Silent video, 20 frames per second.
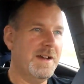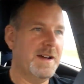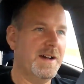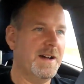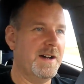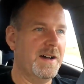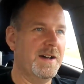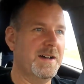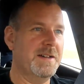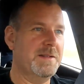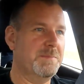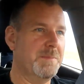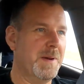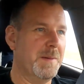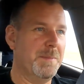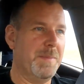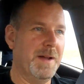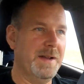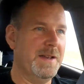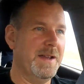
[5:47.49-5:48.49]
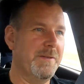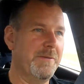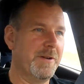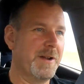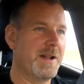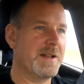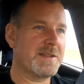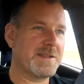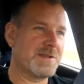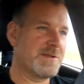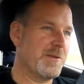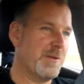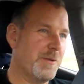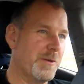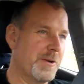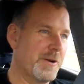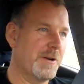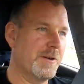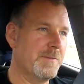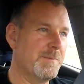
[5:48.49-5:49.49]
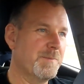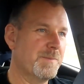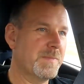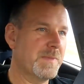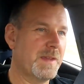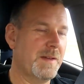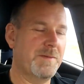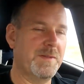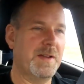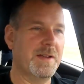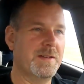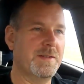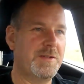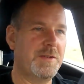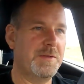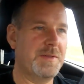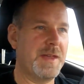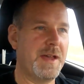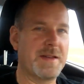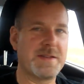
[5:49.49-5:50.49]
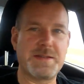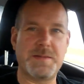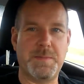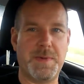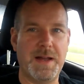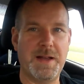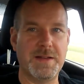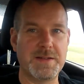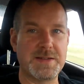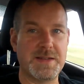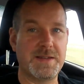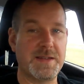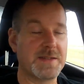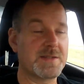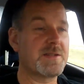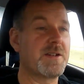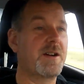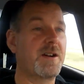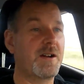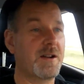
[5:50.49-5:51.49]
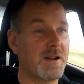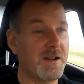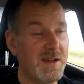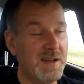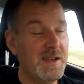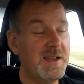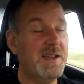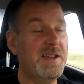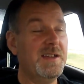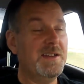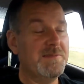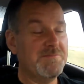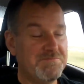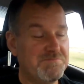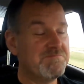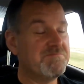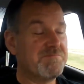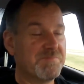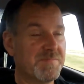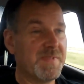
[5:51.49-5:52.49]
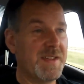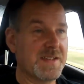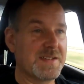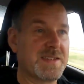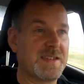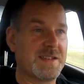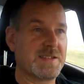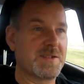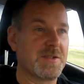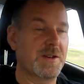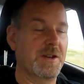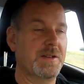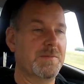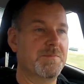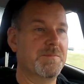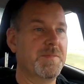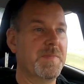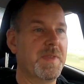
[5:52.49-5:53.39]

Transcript: My butt never got sore. I've done 2,000 miles in this car. It's good.